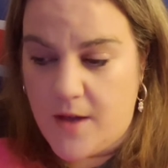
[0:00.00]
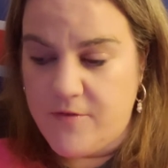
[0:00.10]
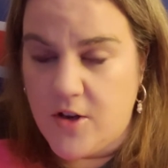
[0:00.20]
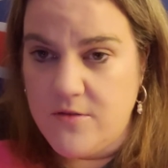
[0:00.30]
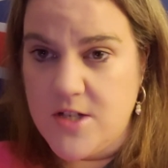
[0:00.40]

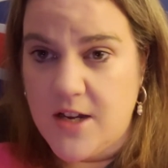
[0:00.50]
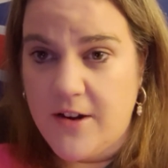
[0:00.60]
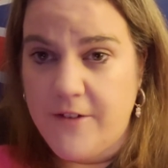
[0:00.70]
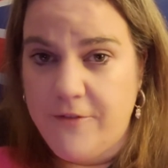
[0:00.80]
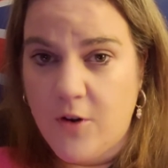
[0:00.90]
I've known
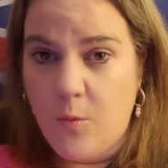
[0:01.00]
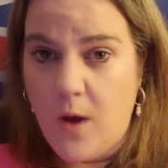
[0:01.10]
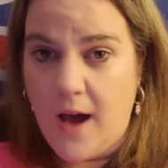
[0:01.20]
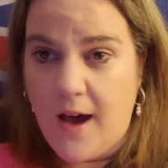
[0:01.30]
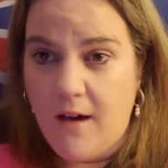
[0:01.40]
Terri for a
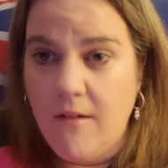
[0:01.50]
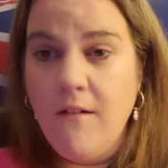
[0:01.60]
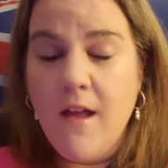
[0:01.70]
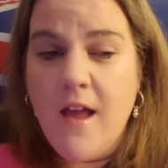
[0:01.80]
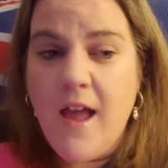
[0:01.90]
while